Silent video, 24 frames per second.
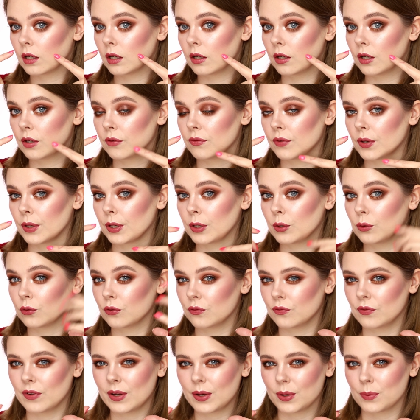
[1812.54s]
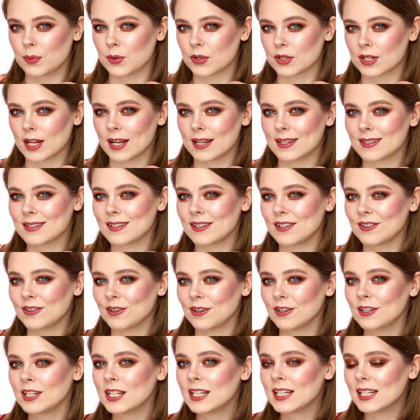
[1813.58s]
very good, very precise, you
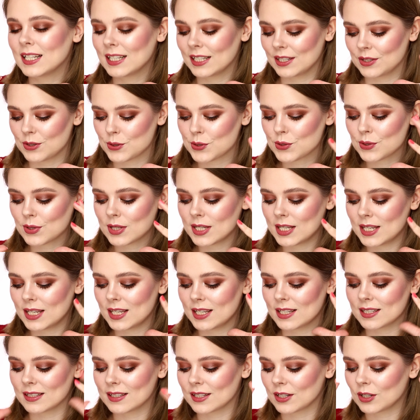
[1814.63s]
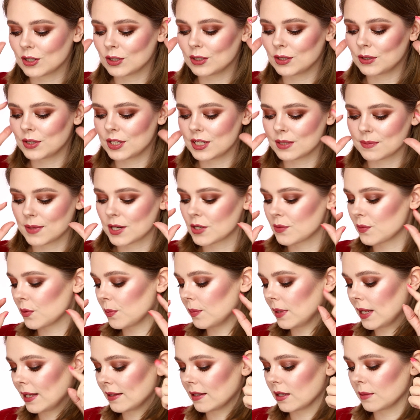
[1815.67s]
know. Usually the color is much more
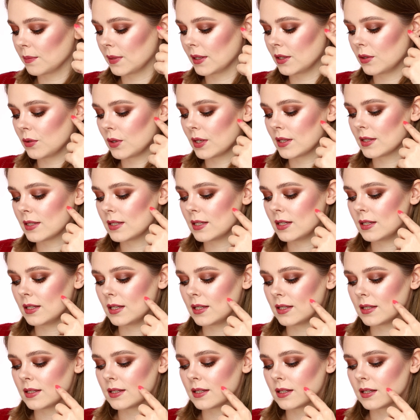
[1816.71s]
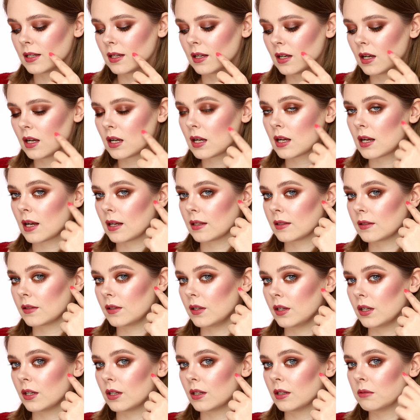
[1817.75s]
blended, but you can see this cut
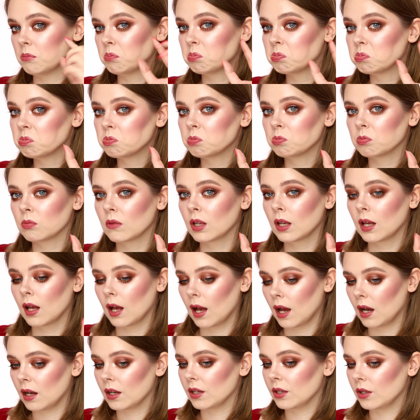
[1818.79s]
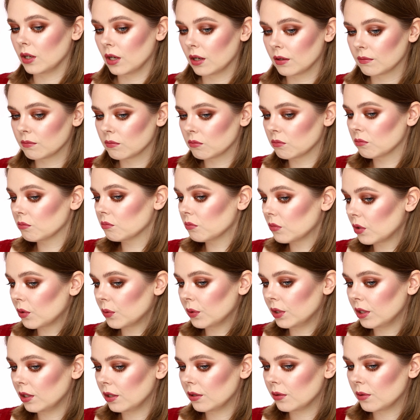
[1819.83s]
here. I
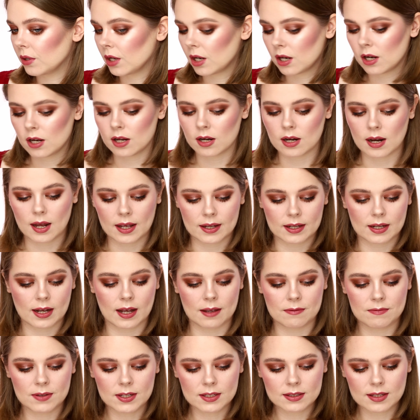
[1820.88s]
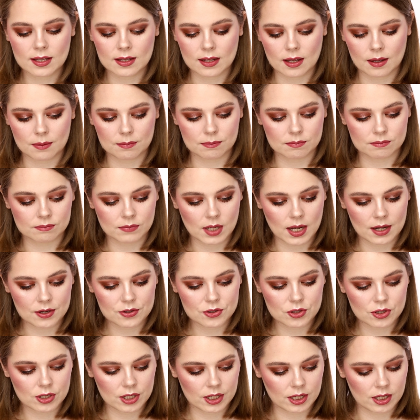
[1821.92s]
really like, I think that
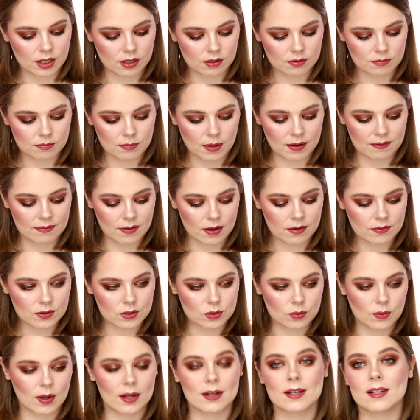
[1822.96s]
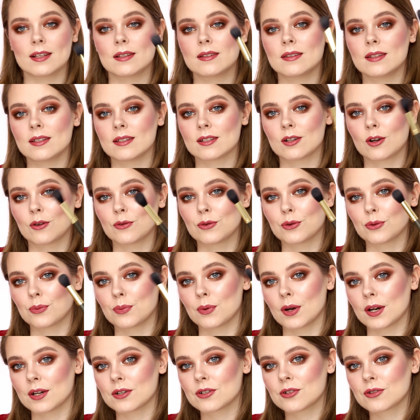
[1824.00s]
my favorite one is this contour
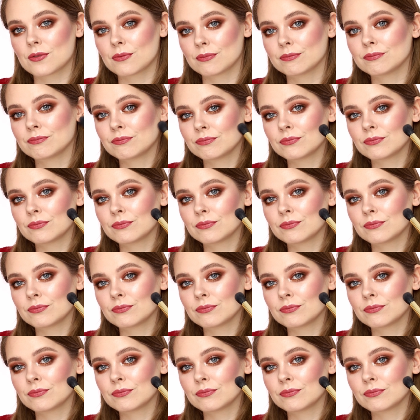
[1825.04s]
brush.